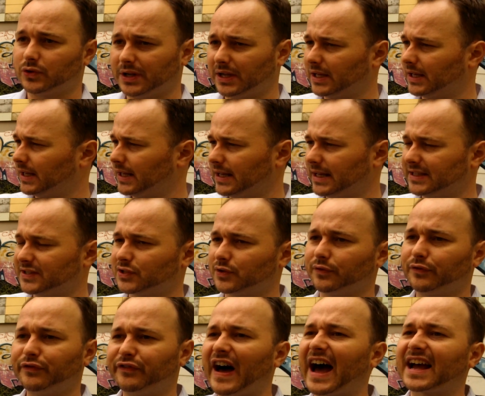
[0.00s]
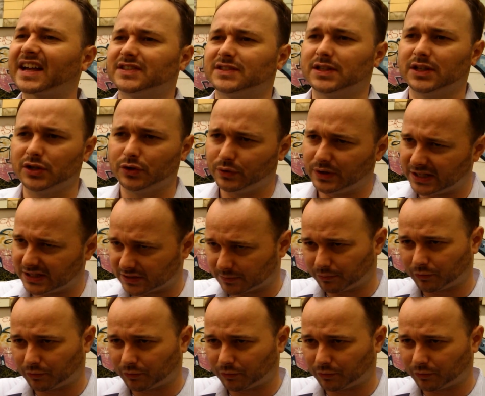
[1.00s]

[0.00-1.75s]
a list of facts that you need to